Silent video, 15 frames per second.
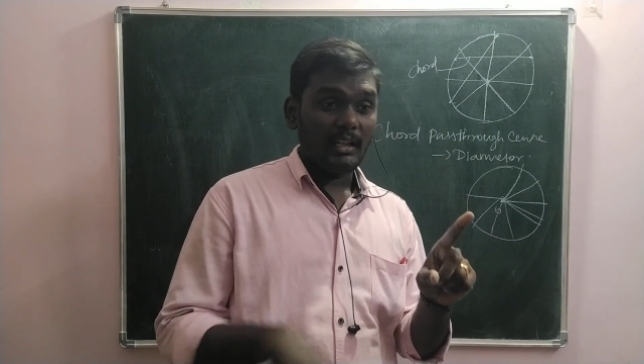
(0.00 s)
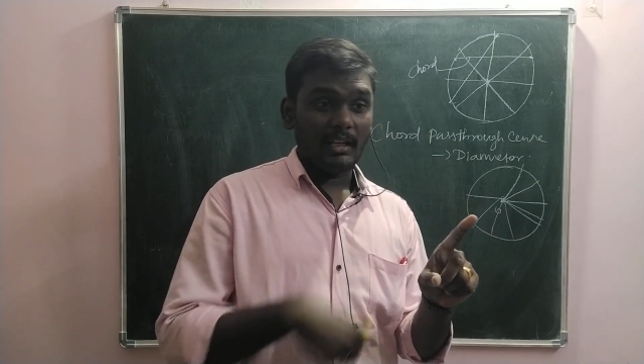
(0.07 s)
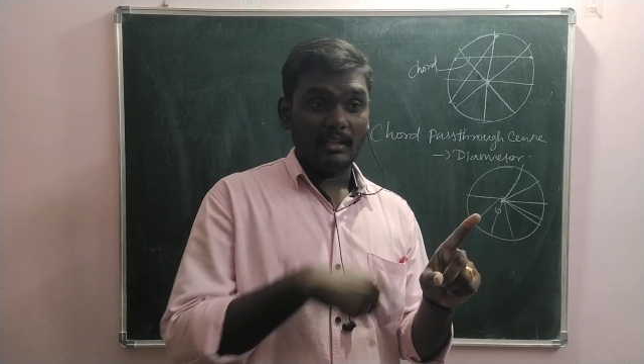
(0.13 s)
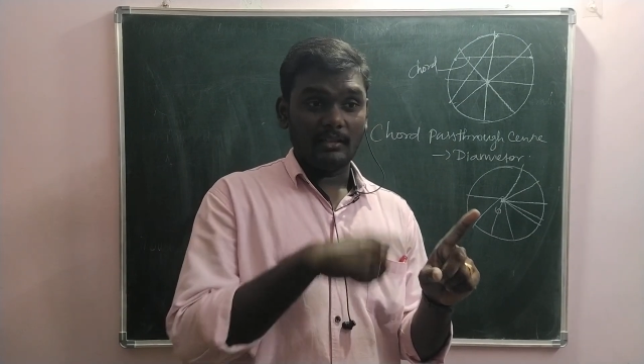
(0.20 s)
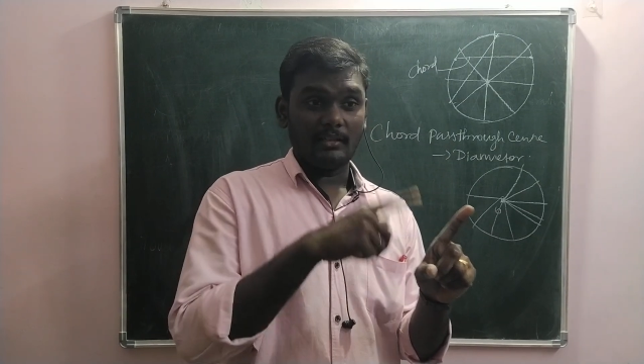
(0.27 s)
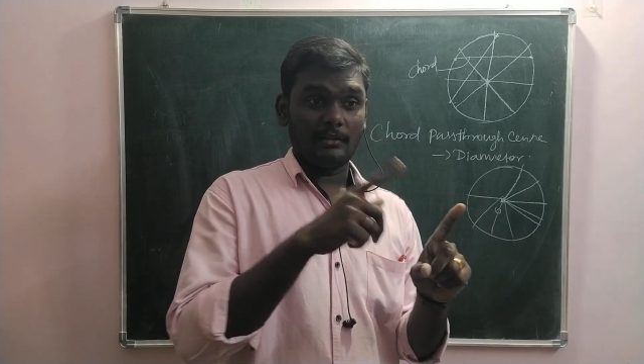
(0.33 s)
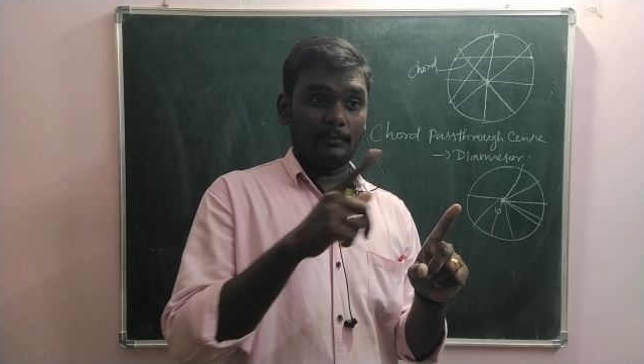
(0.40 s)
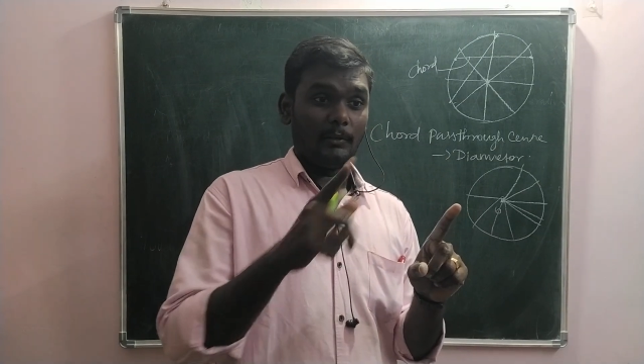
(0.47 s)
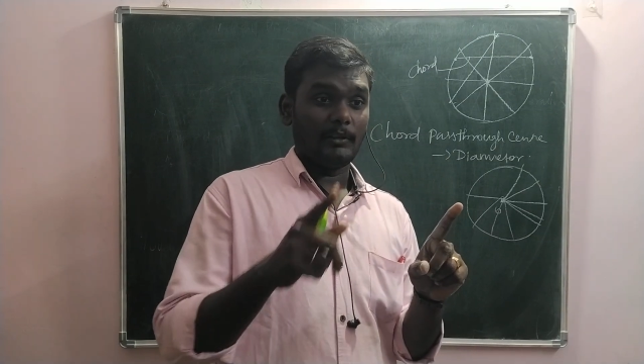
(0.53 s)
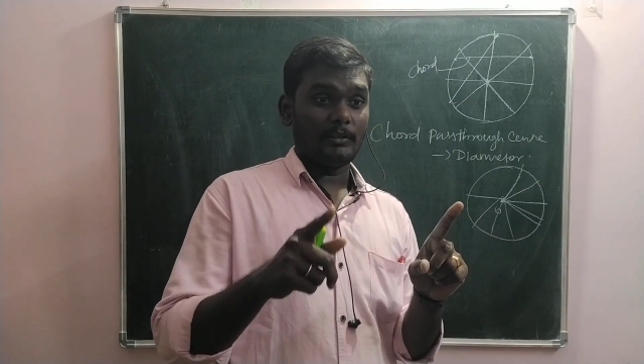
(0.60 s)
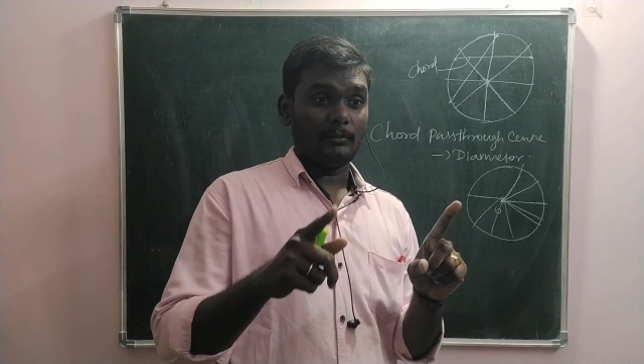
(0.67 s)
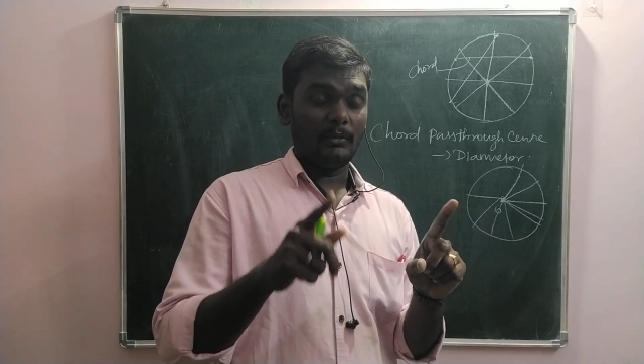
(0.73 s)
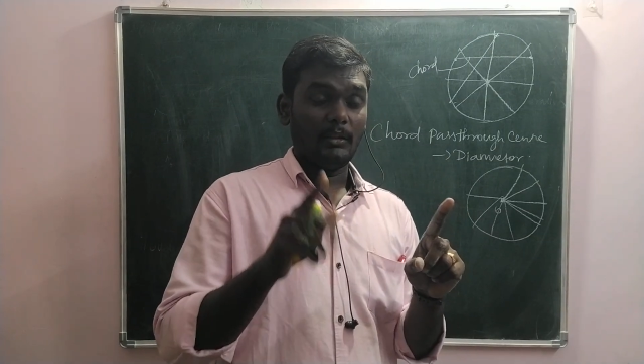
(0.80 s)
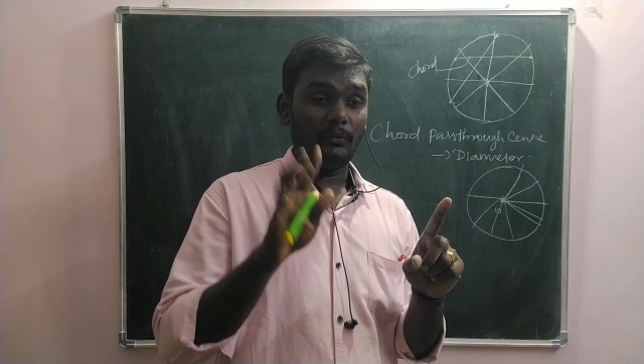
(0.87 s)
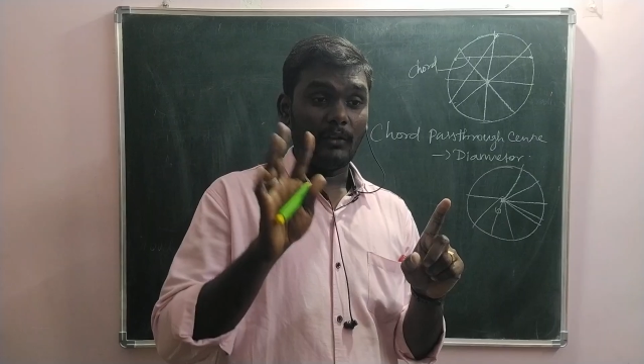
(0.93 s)
tangents
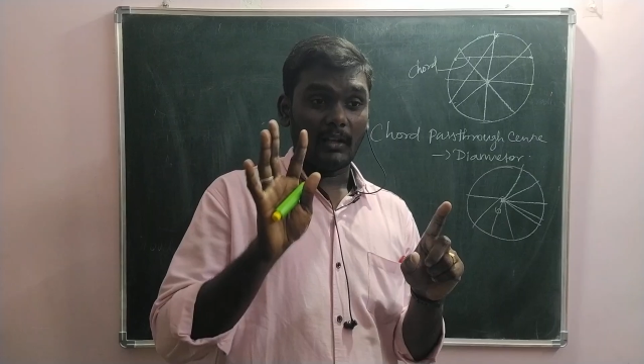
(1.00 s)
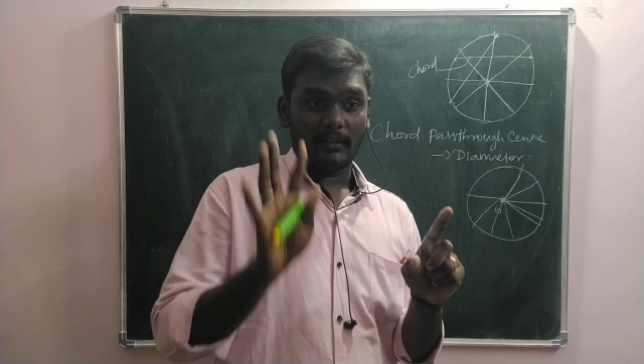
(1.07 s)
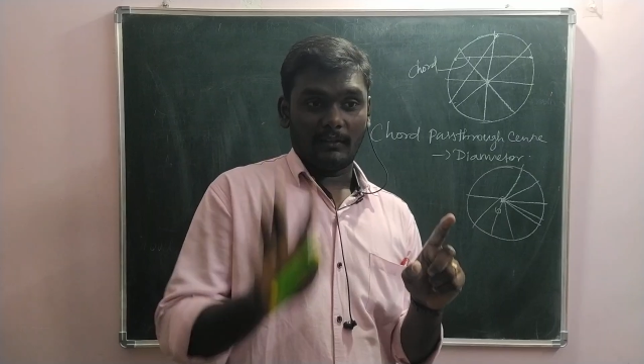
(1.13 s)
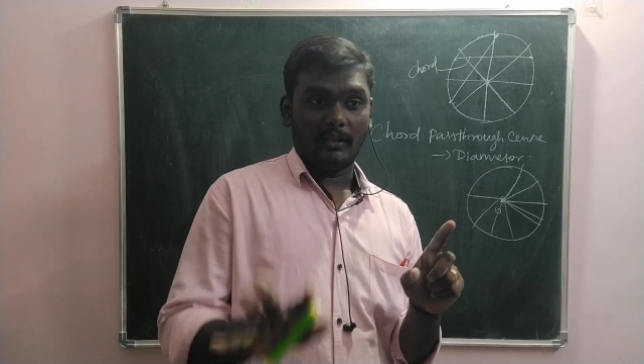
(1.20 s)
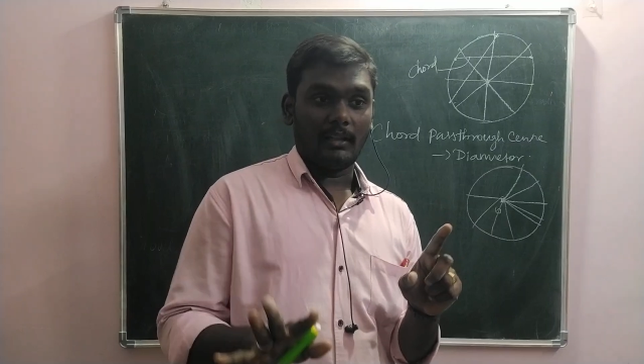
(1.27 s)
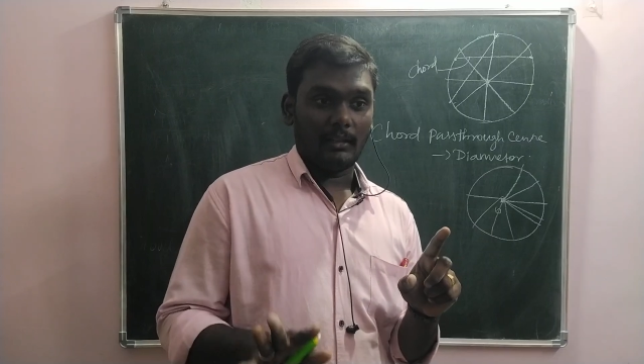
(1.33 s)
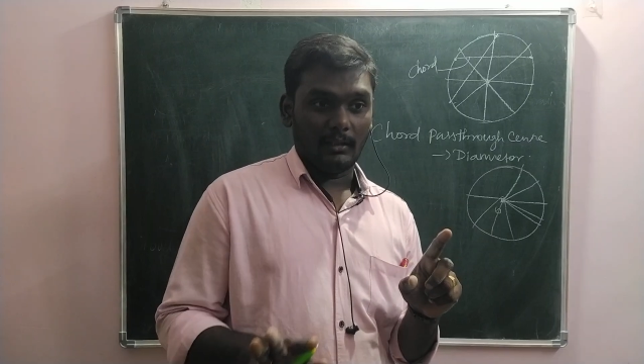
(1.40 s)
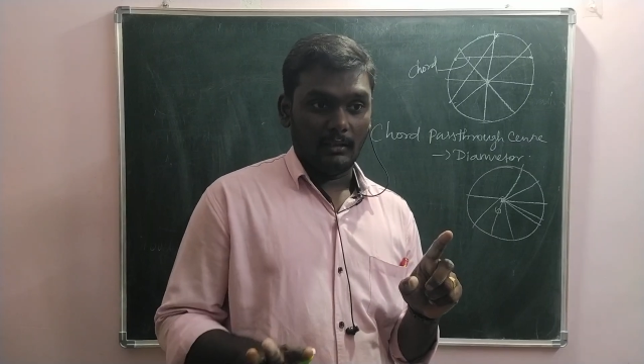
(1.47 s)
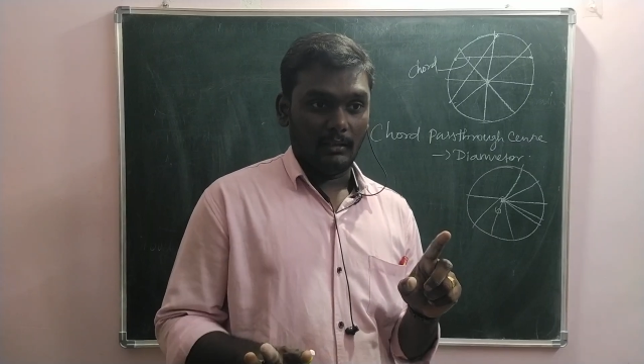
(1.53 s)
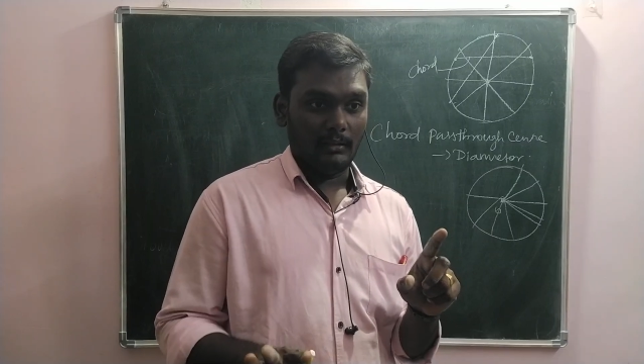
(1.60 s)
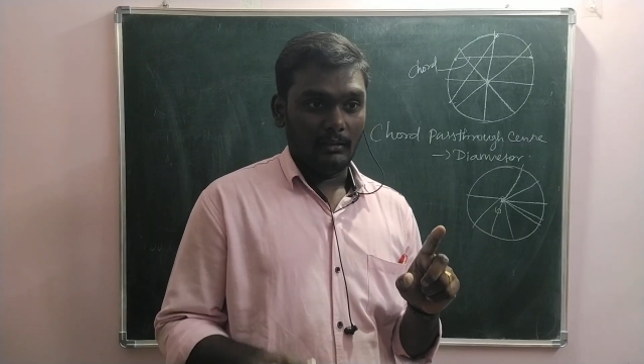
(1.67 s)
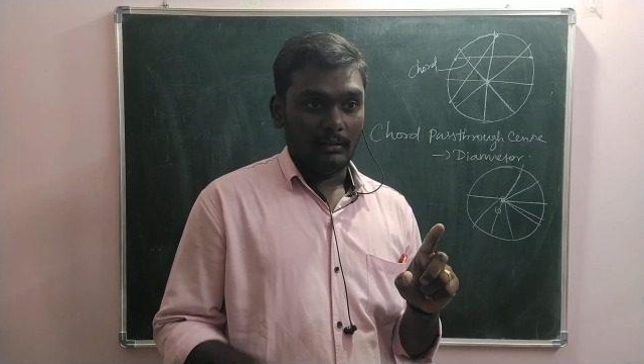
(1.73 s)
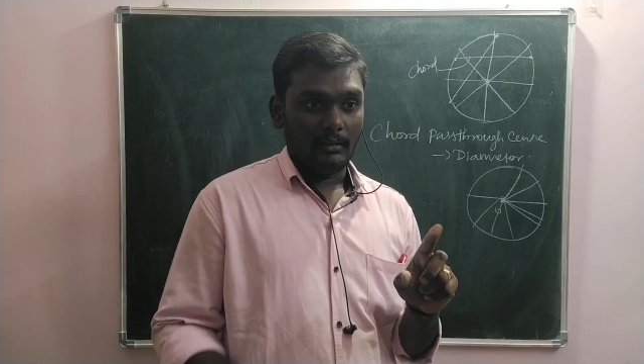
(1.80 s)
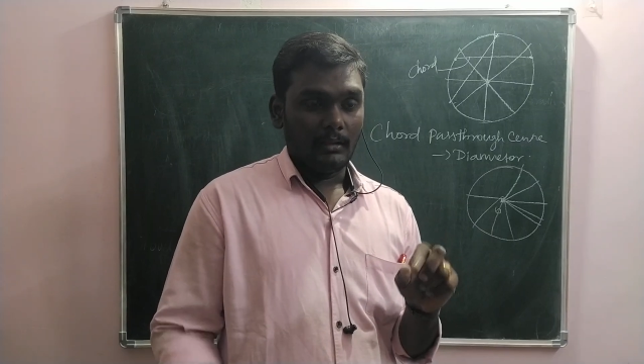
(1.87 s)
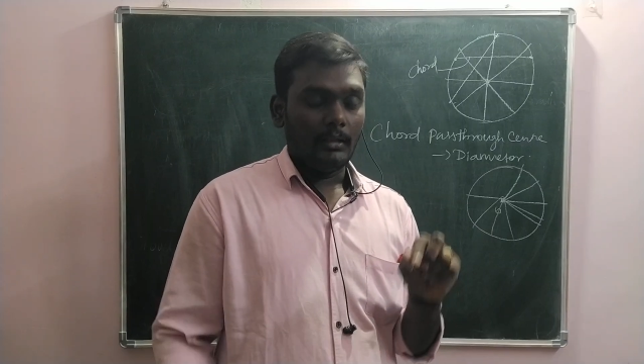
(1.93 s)
possible for a
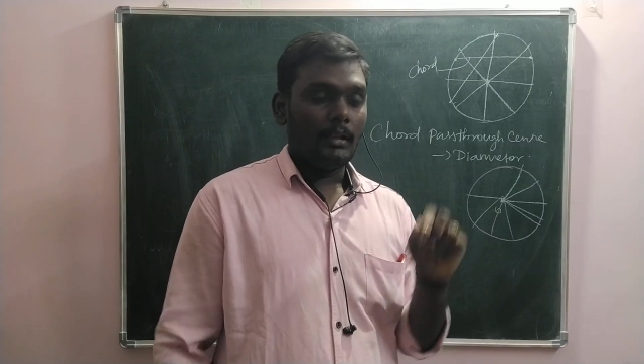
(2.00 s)
circle.